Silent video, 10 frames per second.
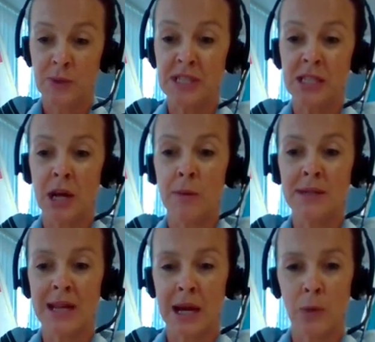as we
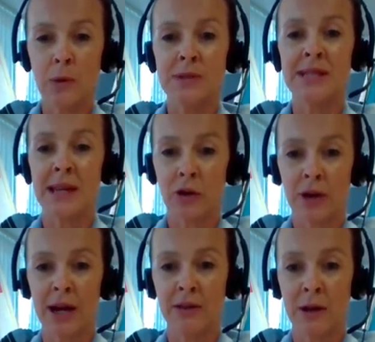determined how we would
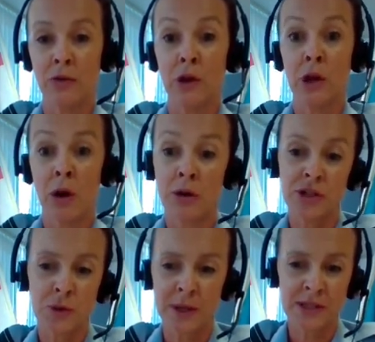segregate the
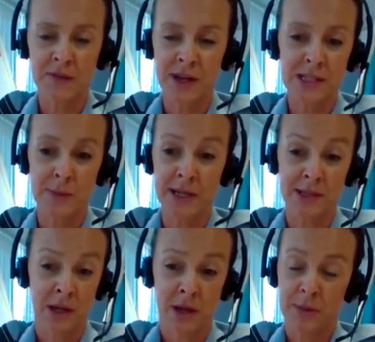large swathes of
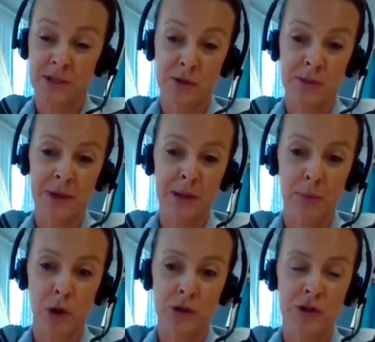airspace, because ultimately
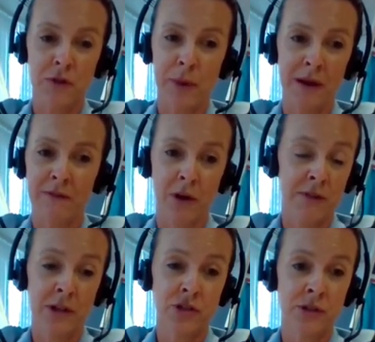it blocked off about
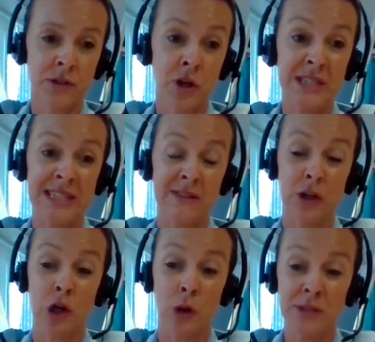
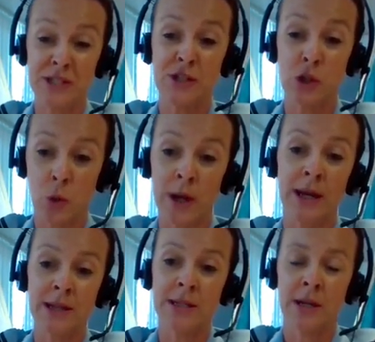597 kilometers
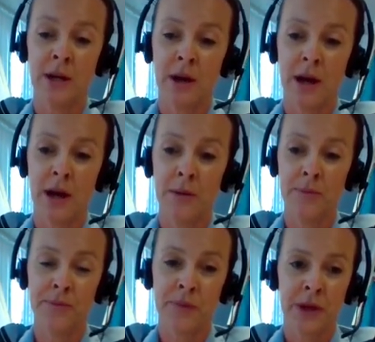squared.
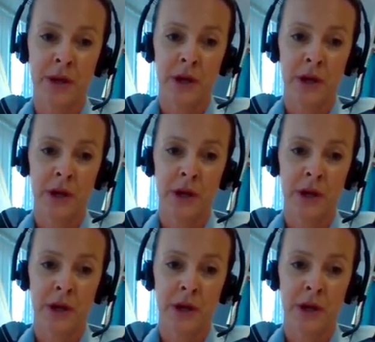Wow.